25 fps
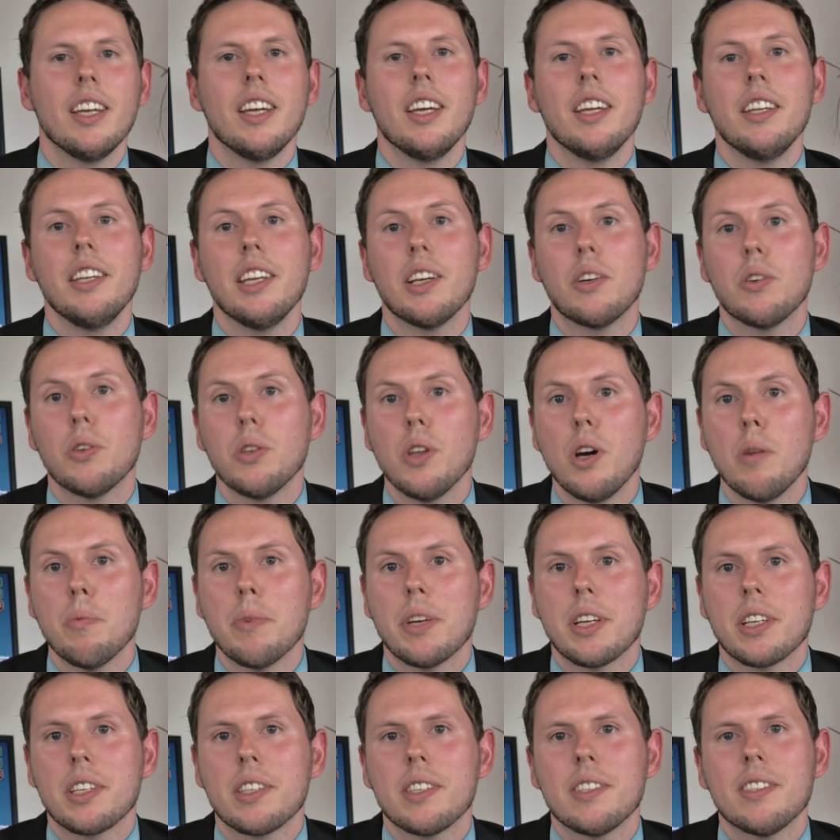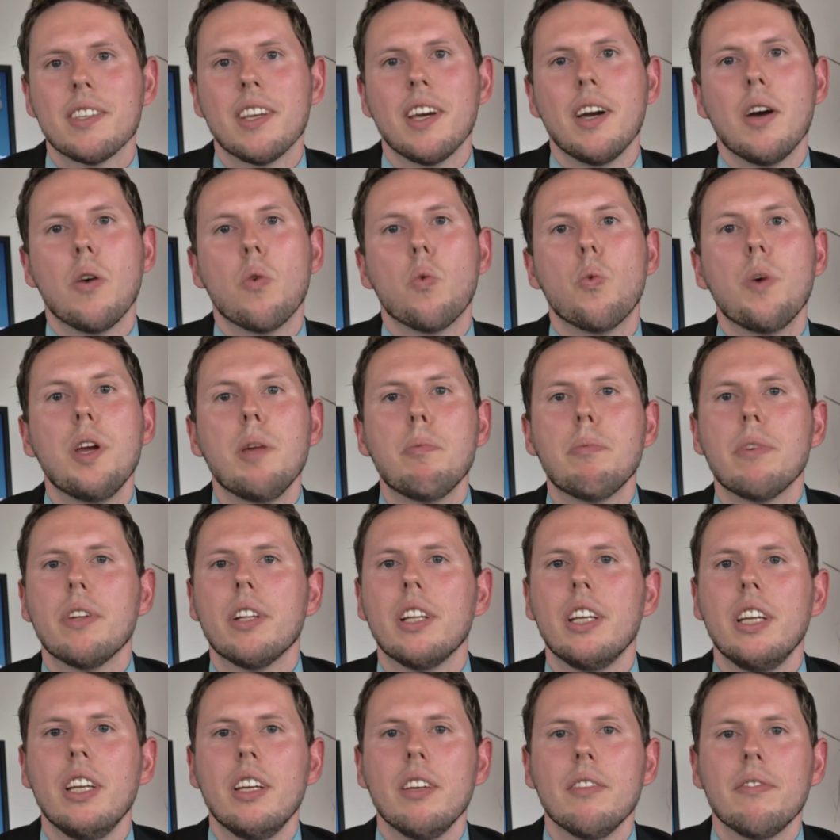In economics, we
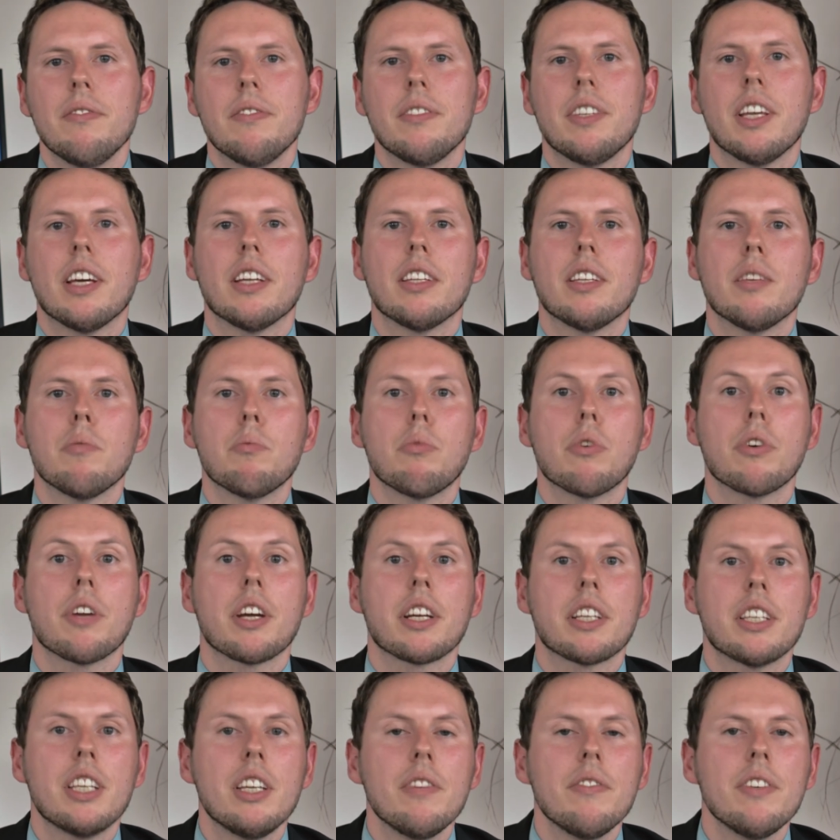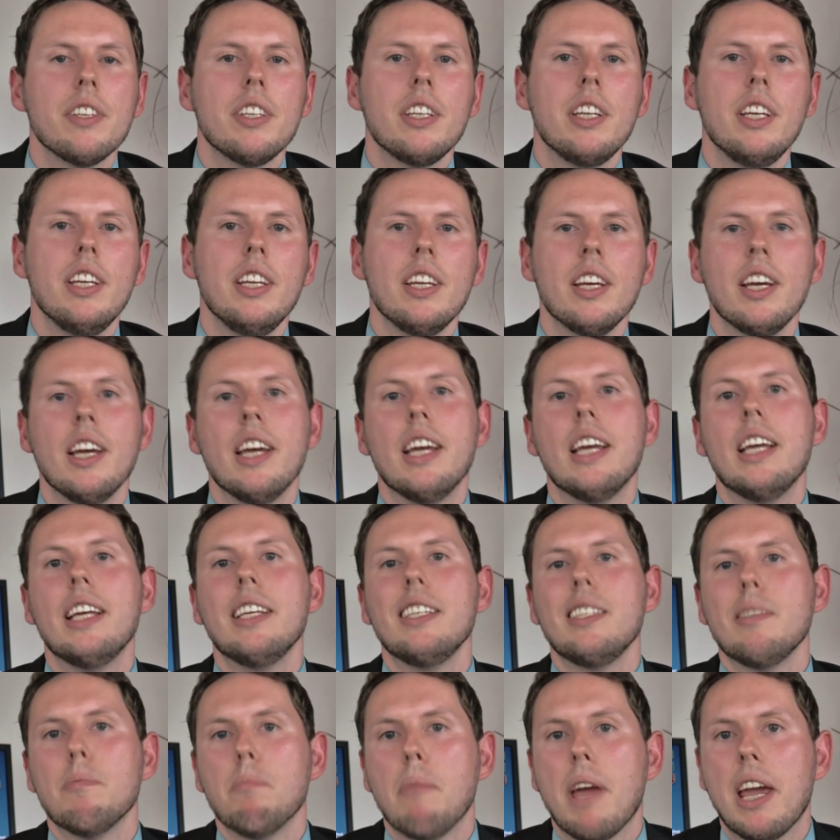believe that productivity
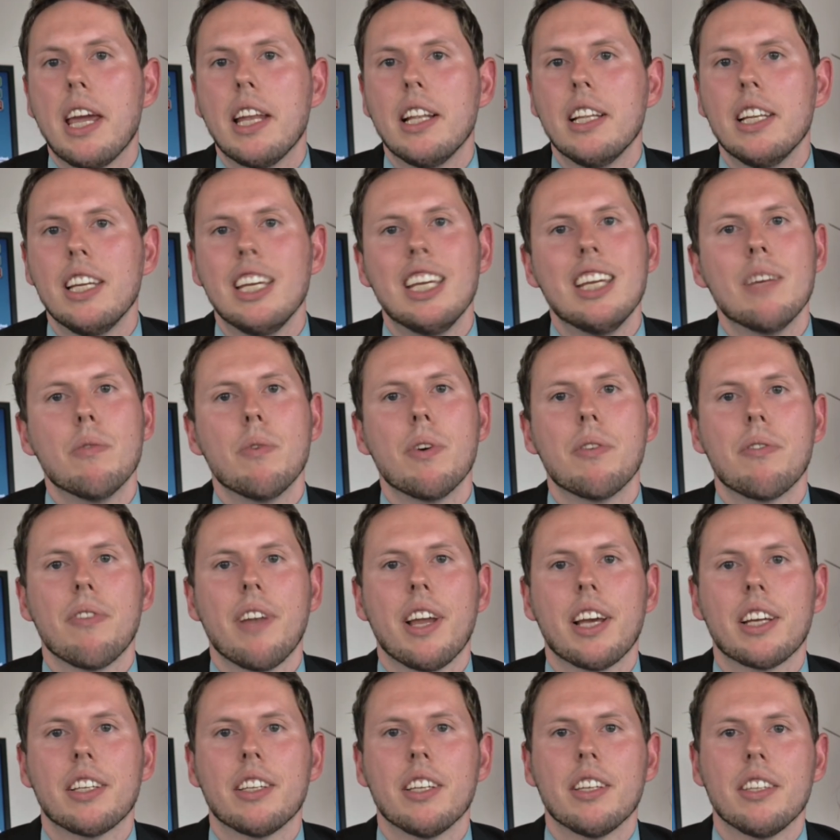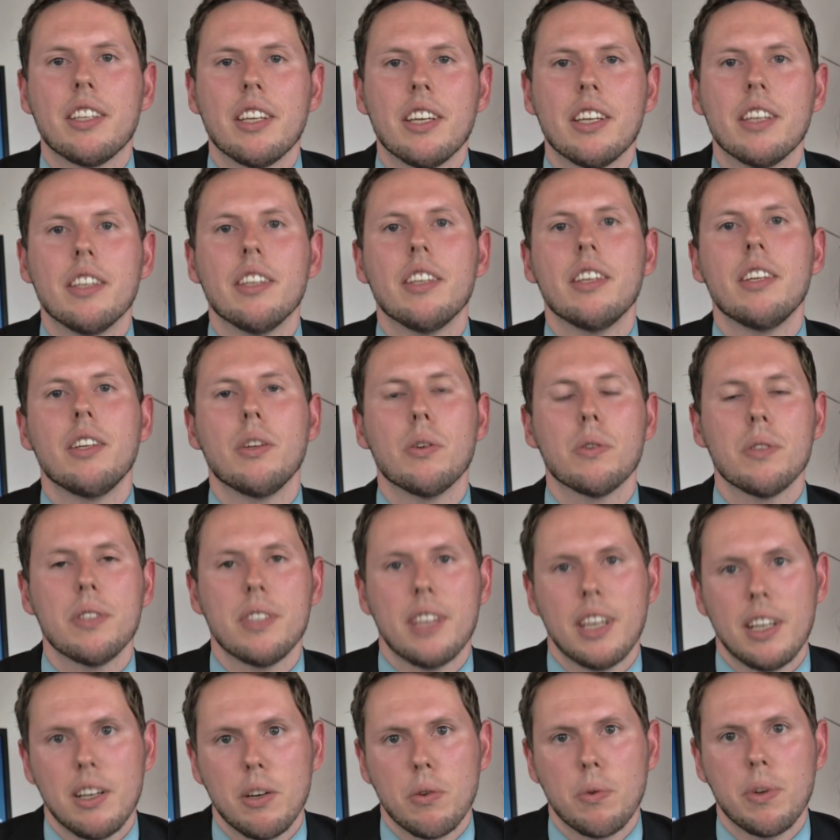is mainly reflected in your
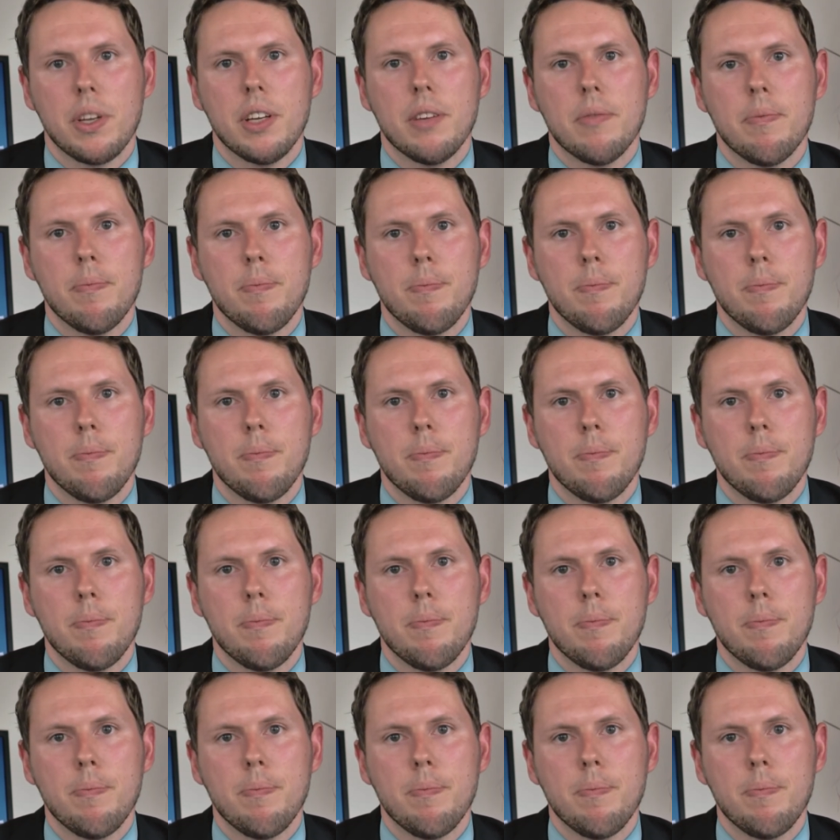salary.